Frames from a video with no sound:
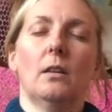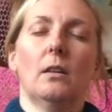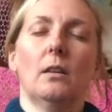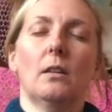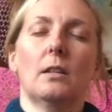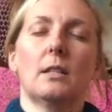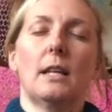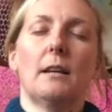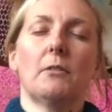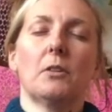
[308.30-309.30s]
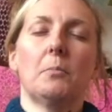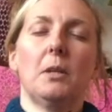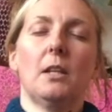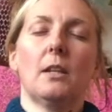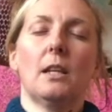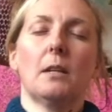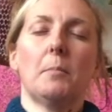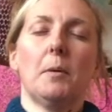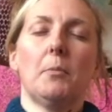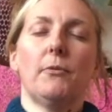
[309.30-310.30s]
The sound can be the thing that
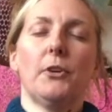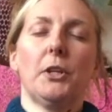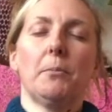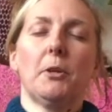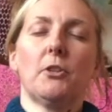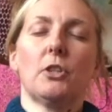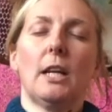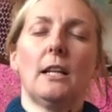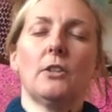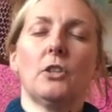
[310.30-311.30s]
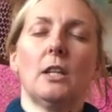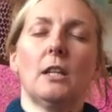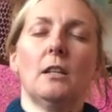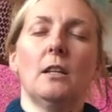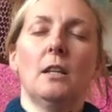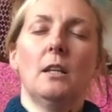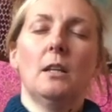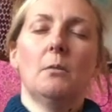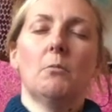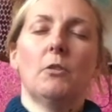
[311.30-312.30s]
people find the most challenging.
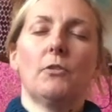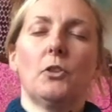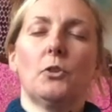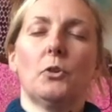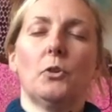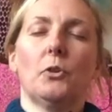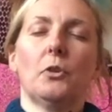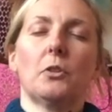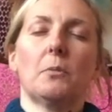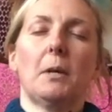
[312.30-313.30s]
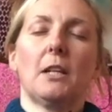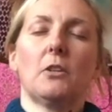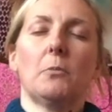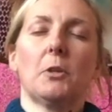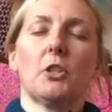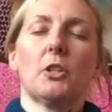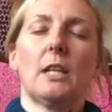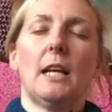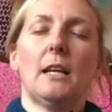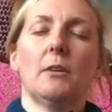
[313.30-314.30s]
We're often taught not to make too much
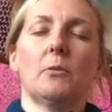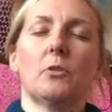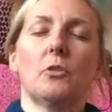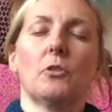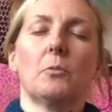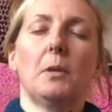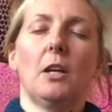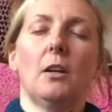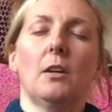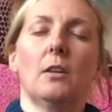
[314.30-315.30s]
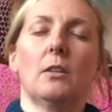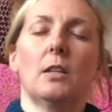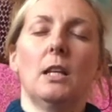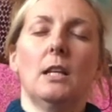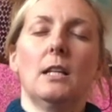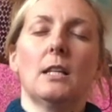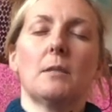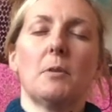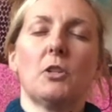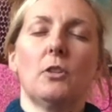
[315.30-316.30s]
sound, not to be heard,
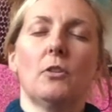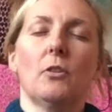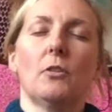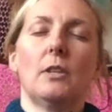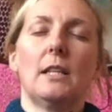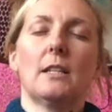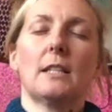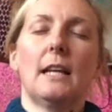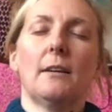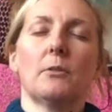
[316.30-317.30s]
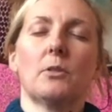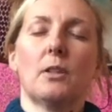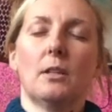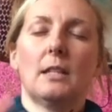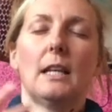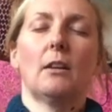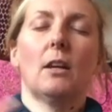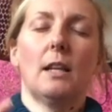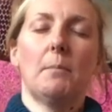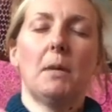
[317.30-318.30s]
especially not in sounds that sound like they
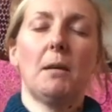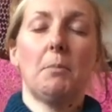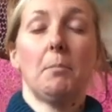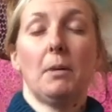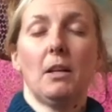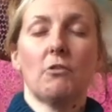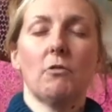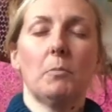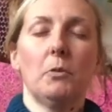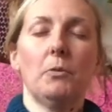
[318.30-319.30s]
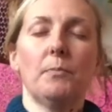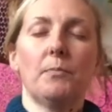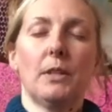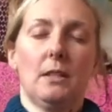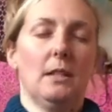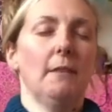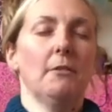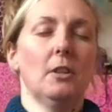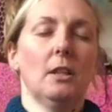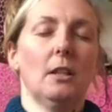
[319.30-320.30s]
may be pleasurable. That's
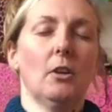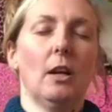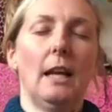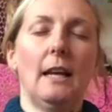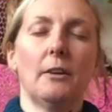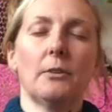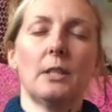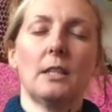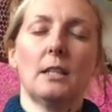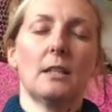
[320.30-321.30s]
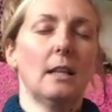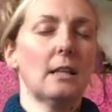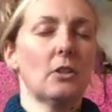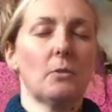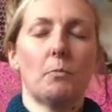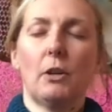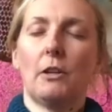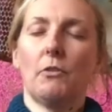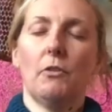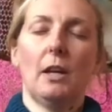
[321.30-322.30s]
definitely not allowed, is it? So let's just break
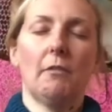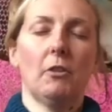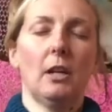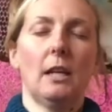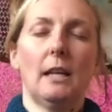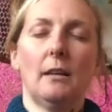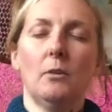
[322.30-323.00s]
through that right now.